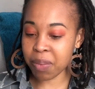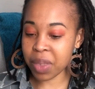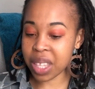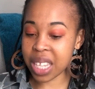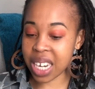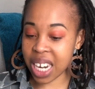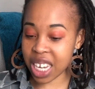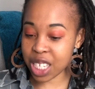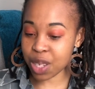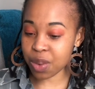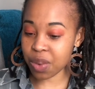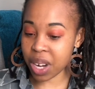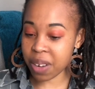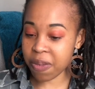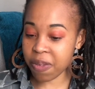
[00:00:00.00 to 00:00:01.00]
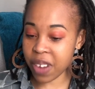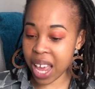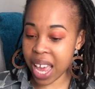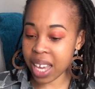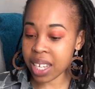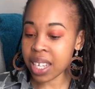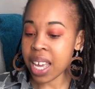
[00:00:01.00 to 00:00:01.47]
the next red
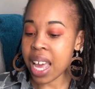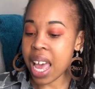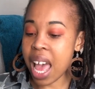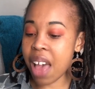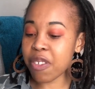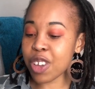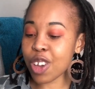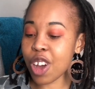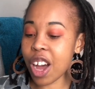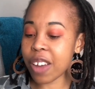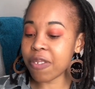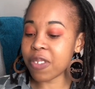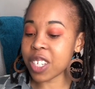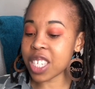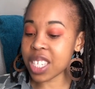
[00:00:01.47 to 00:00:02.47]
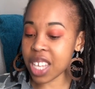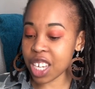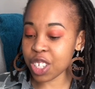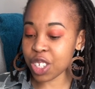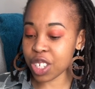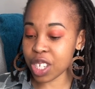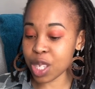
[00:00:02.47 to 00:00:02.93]
flag, having
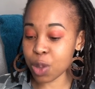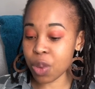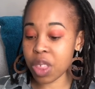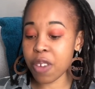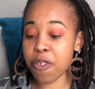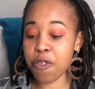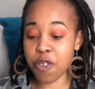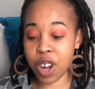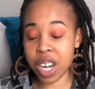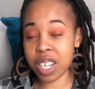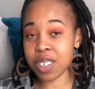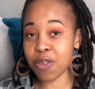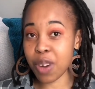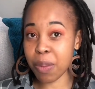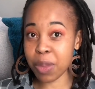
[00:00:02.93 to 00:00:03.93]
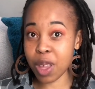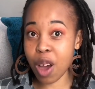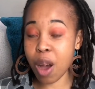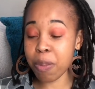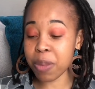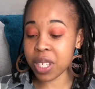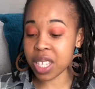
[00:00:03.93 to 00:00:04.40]
conversations with a friend from the
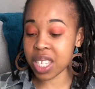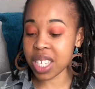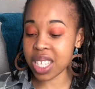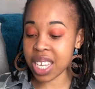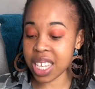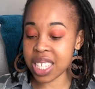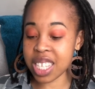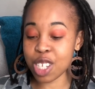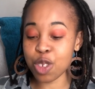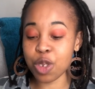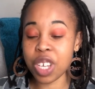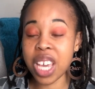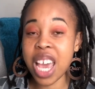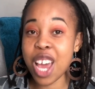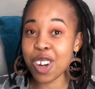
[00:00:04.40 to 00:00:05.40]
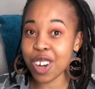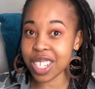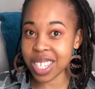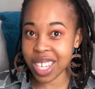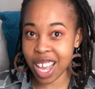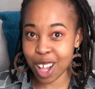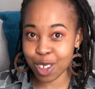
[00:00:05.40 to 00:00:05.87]
opposite sex that you
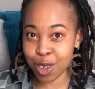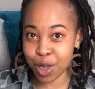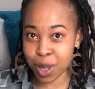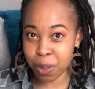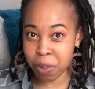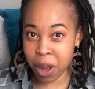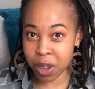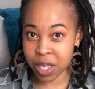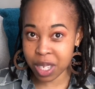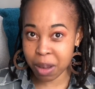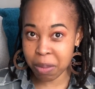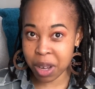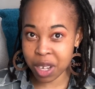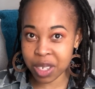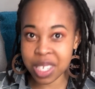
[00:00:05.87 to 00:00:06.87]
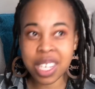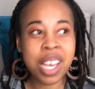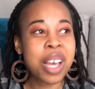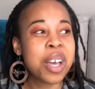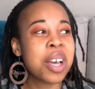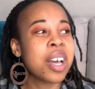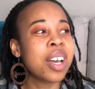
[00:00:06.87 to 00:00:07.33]
cannot tell your spouse about.
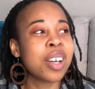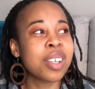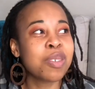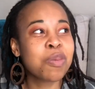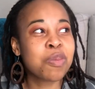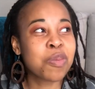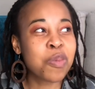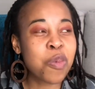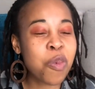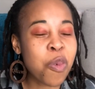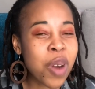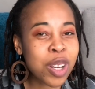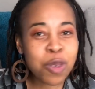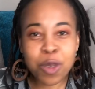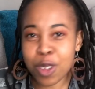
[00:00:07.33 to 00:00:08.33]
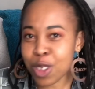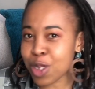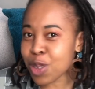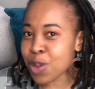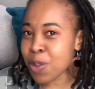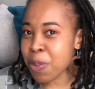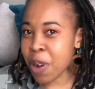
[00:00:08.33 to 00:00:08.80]
What could
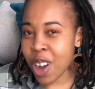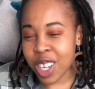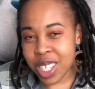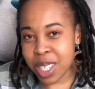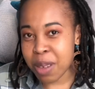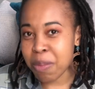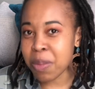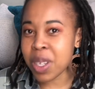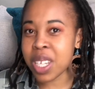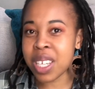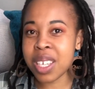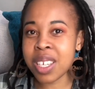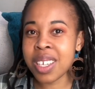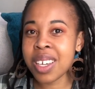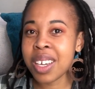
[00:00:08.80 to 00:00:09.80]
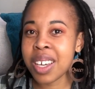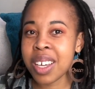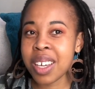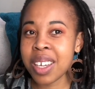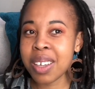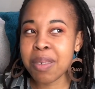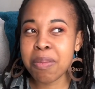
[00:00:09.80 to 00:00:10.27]
you possibly
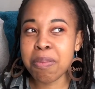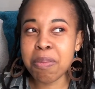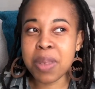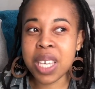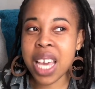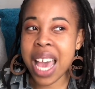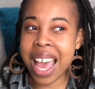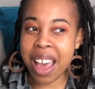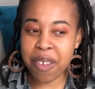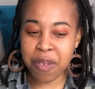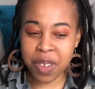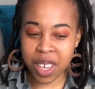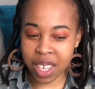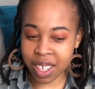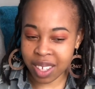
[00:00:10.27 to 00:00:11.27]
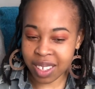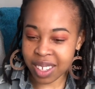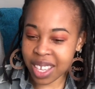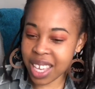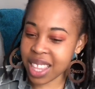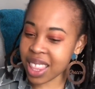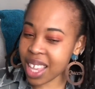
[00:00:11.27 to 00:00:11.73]
be having
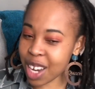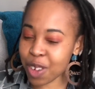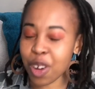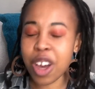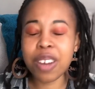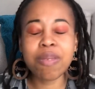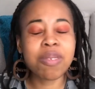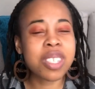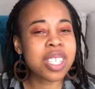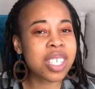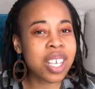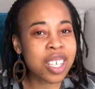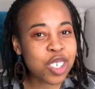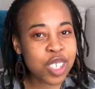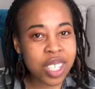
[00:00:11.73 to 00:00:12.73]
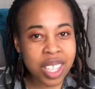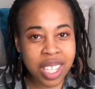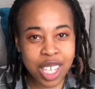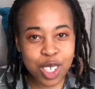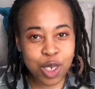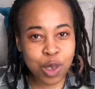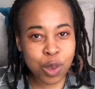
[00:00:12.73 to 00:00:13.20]
in that conversation
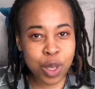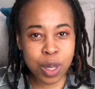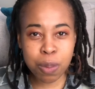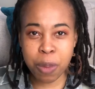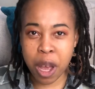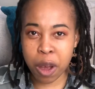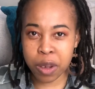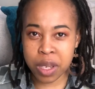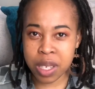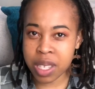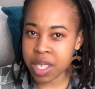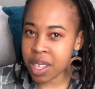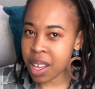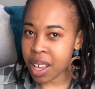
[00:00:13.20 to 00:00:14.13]
that your spouse